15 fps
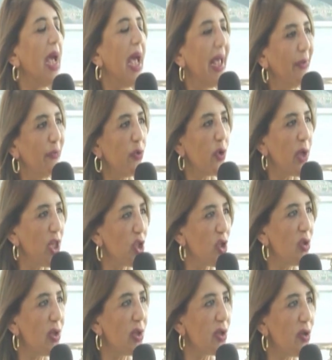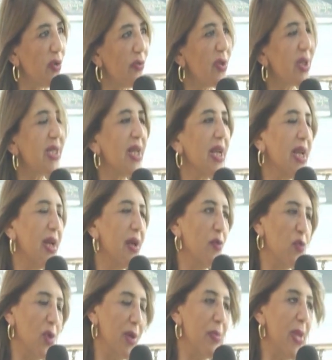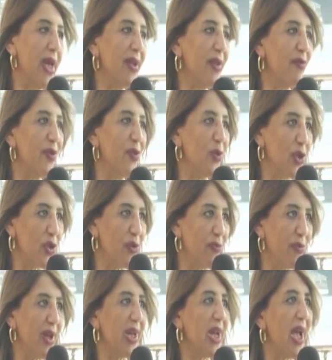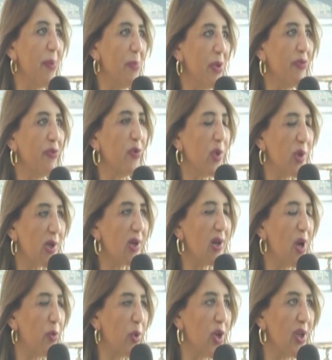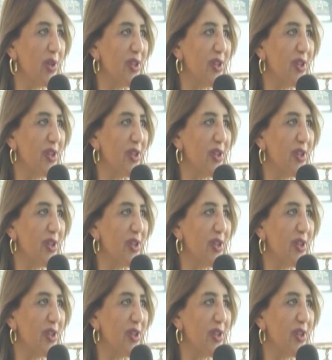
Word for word: and vocational service will make the future very happy for our country.